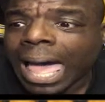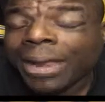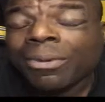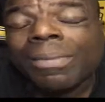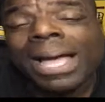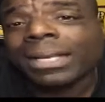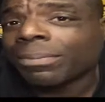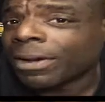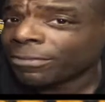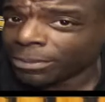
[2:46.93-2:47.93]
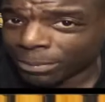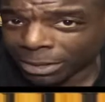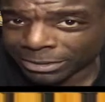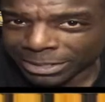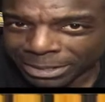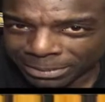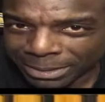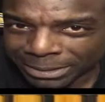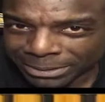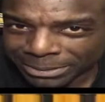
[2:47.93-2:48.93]
I don't mind that my football team
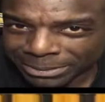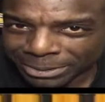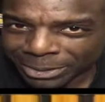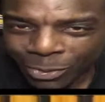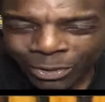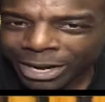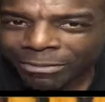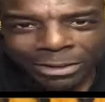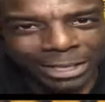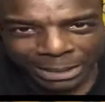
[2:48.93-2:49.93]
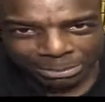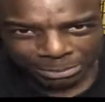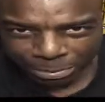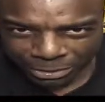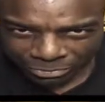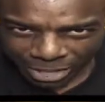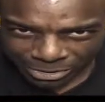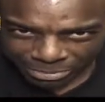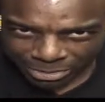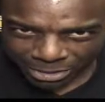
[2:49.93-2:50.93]
is. Whatever keeps Ben
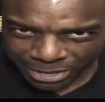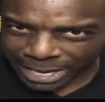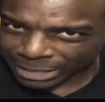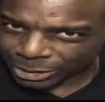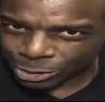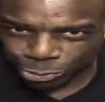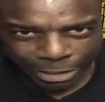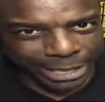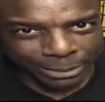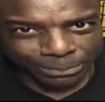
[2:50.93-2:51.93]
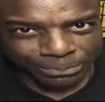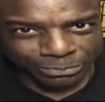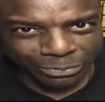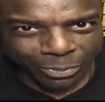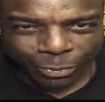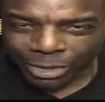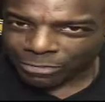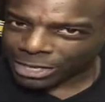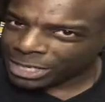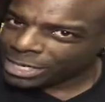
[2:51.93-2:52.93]
Roethlisberger head straight,
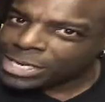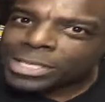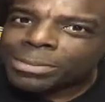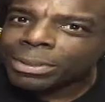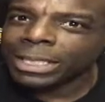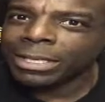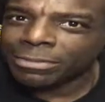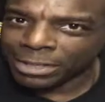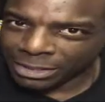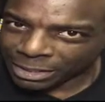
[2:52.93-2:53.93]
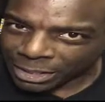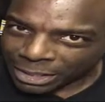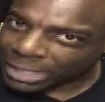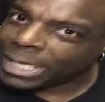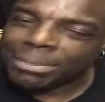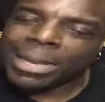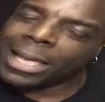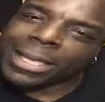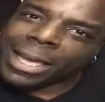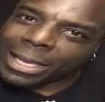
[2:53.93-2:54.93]
whatever he needs to believe in to keep
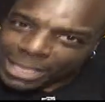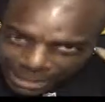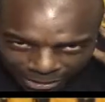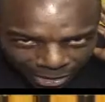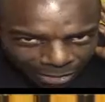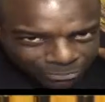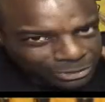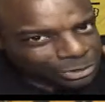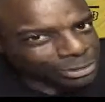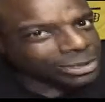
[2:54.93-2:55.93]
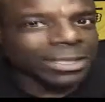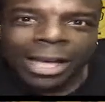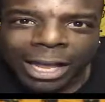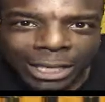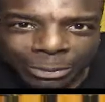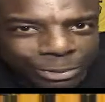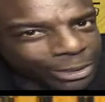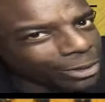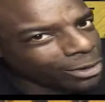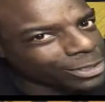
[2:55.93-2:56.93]
that young kid off the streets of
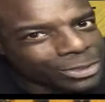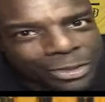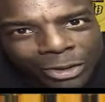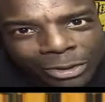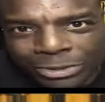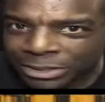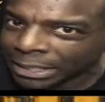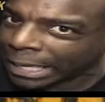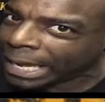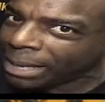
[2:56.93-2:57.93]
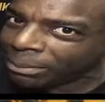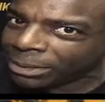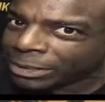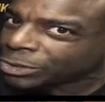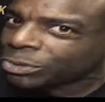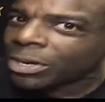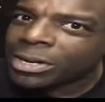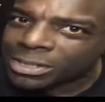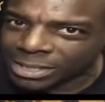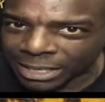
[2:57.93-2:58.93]
Hollywood and all these girls and gambling and
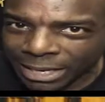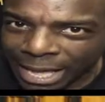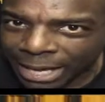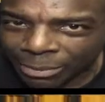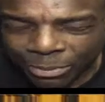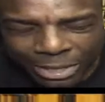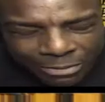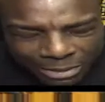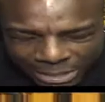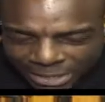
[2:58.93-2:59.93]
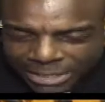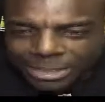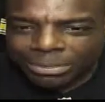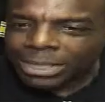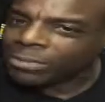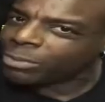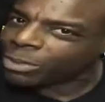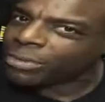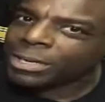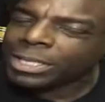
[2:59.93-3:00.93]
drugs getting at him, whatever he needs to believe in,
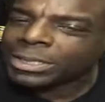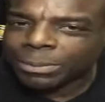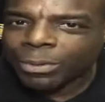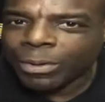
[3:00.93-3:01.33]
whatever he needs to